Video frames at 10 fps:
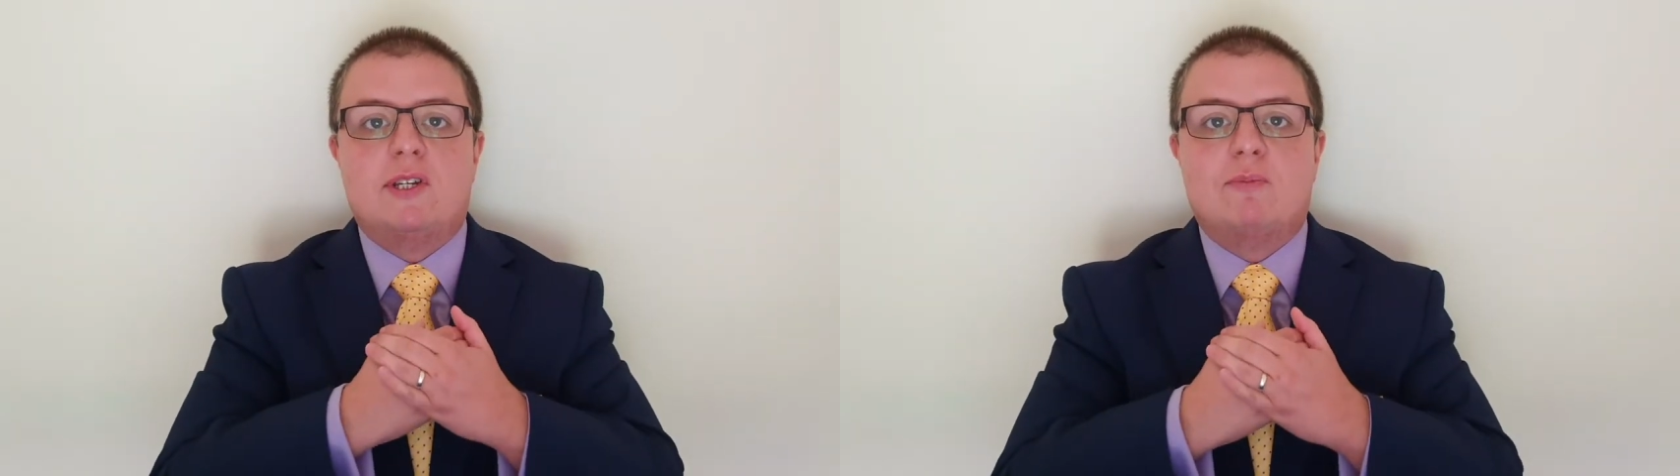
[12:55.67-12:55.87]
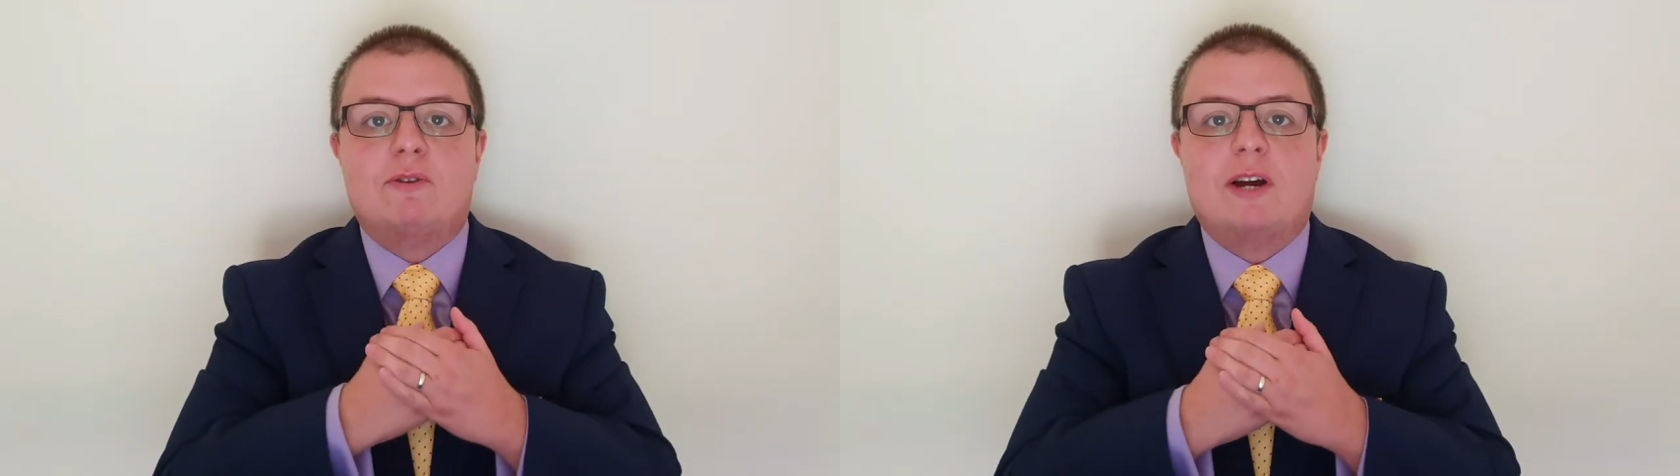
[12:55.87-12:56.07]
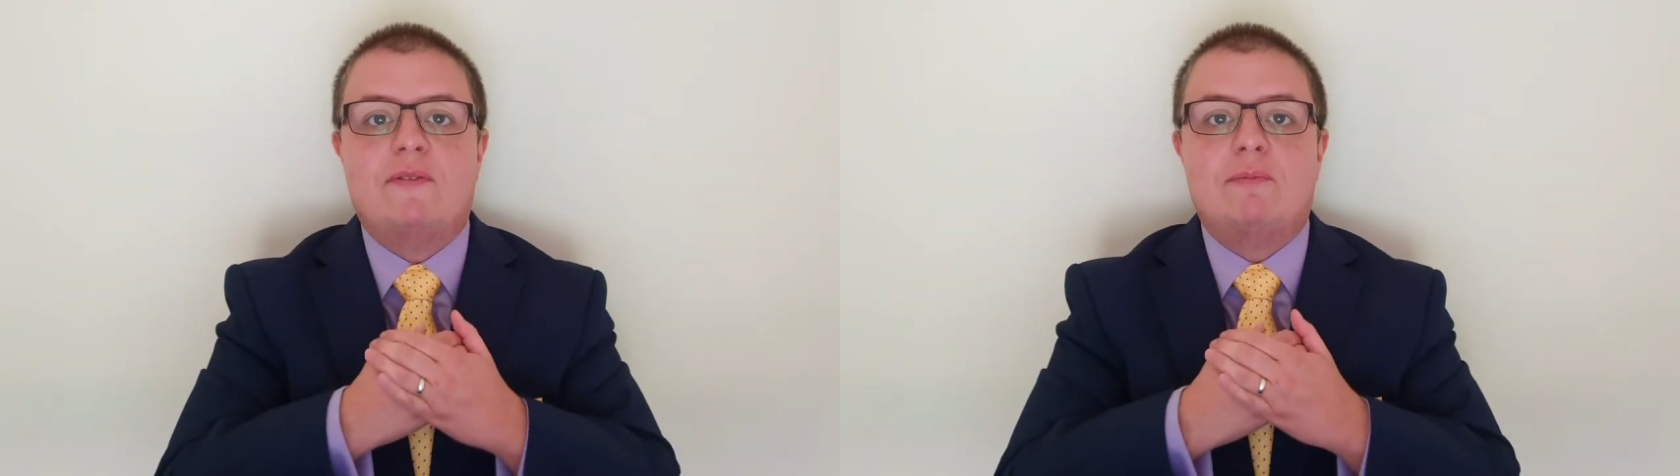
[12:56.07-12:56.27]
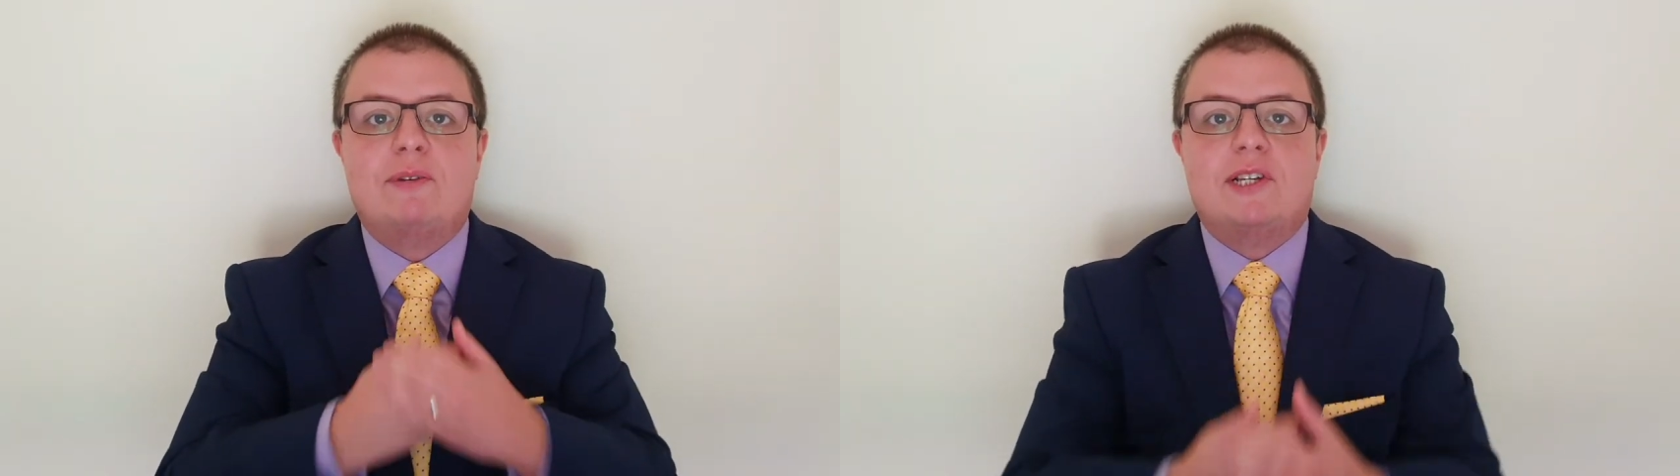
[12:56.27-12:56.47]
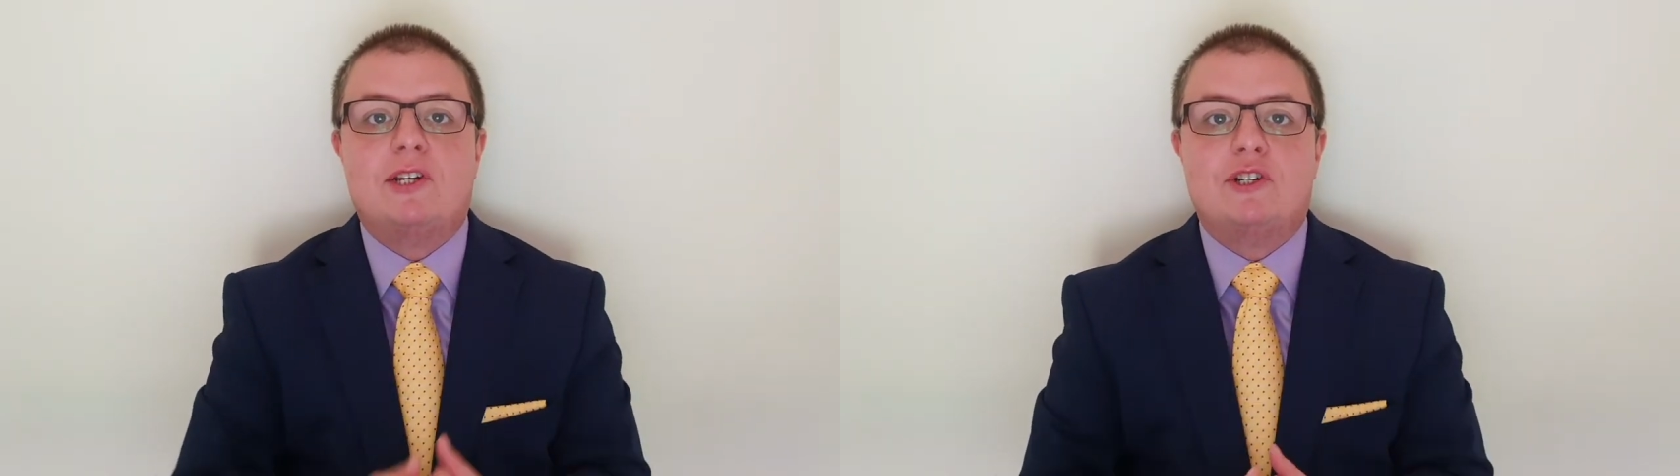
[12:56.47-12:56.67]
as a private
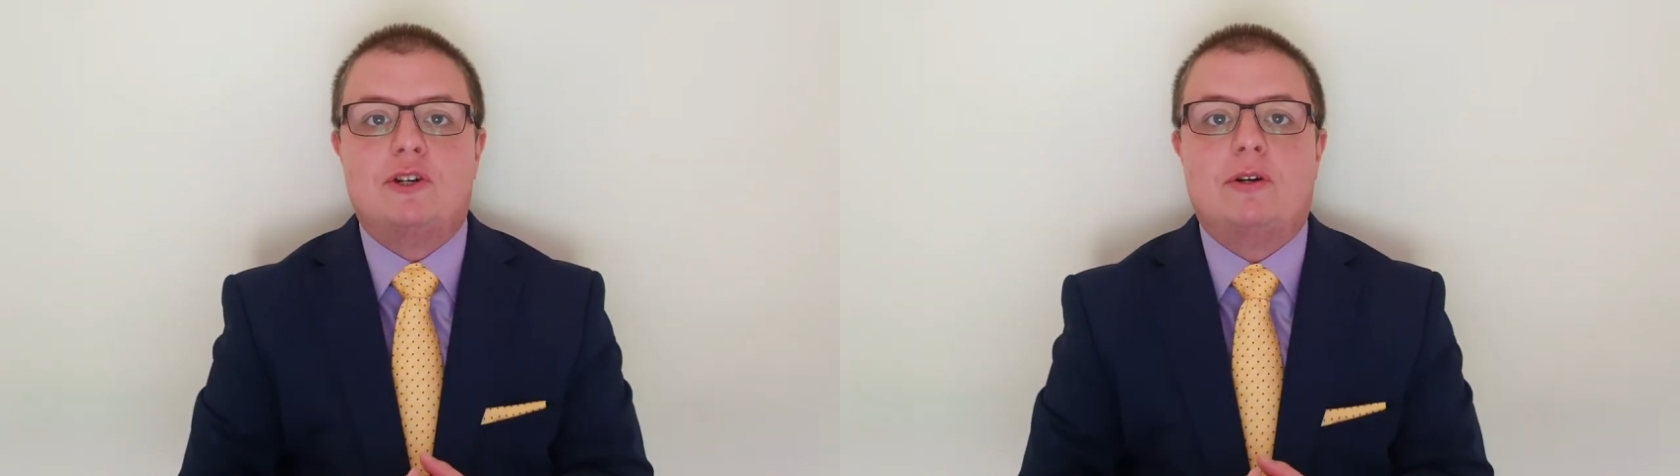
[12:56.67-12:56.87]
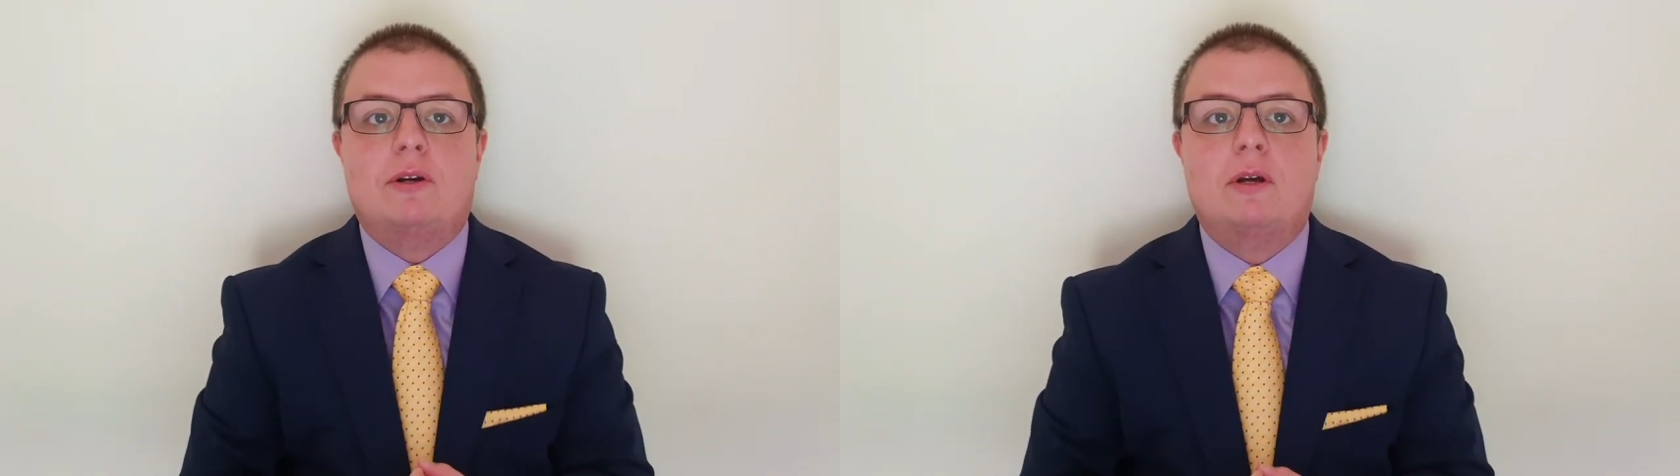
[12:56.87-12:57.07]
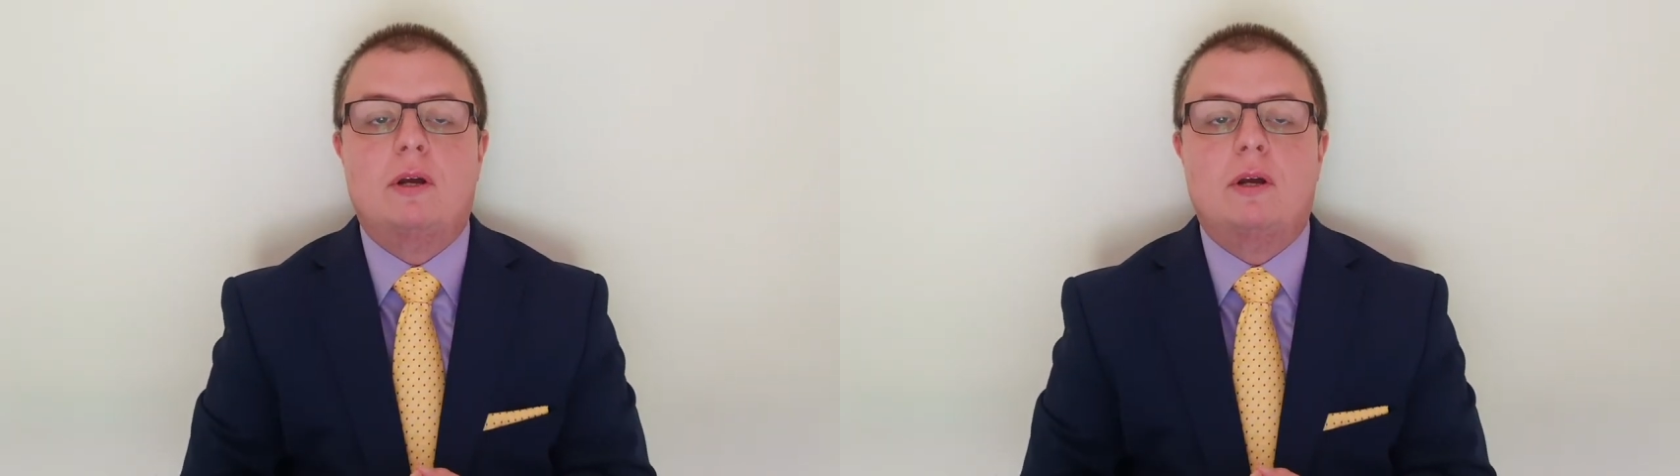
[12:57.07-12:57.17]
possession,